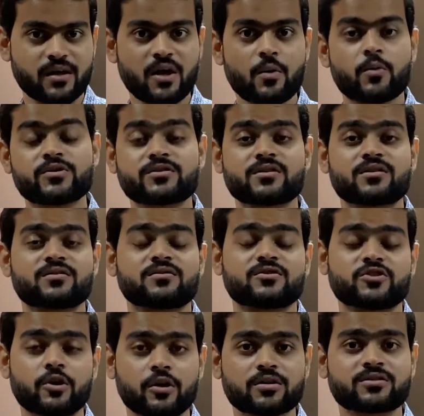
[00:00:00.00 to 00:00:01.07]
which is a
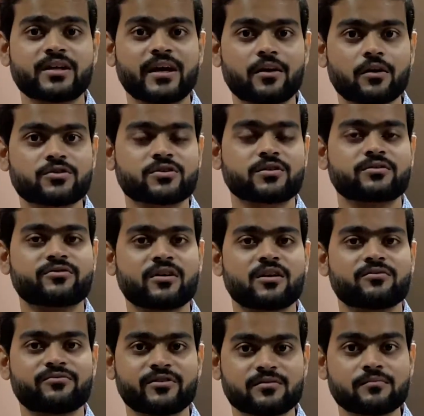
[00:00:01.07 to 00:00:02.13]
short psychological thriller
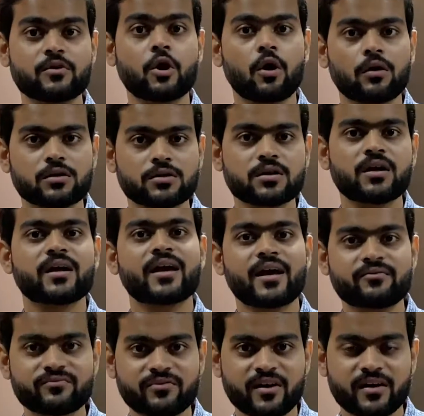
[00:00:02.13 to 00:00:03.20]
film called
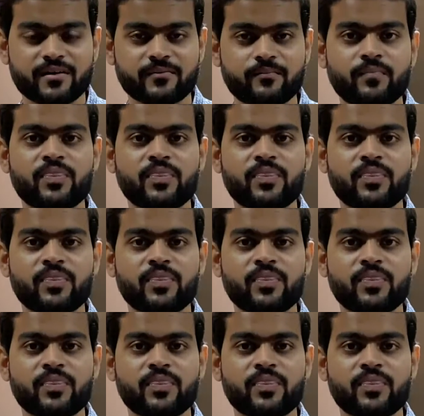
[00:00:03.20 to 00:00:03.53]
Campfire.